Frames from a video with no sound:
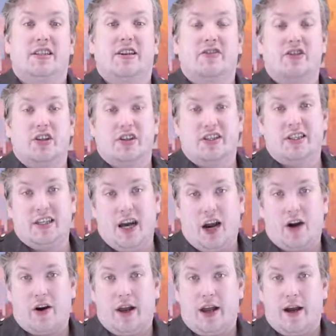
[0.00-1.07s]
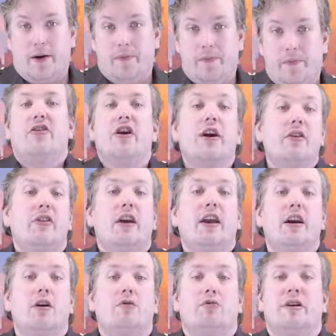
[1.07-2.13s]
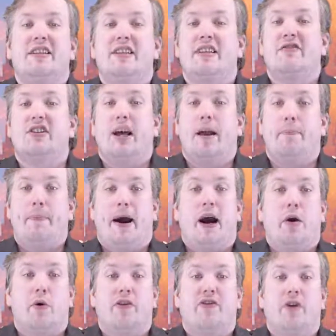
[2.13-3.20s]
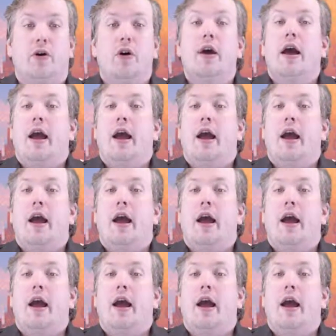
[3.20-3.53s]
of Caesarea. There the hero receives a powerful,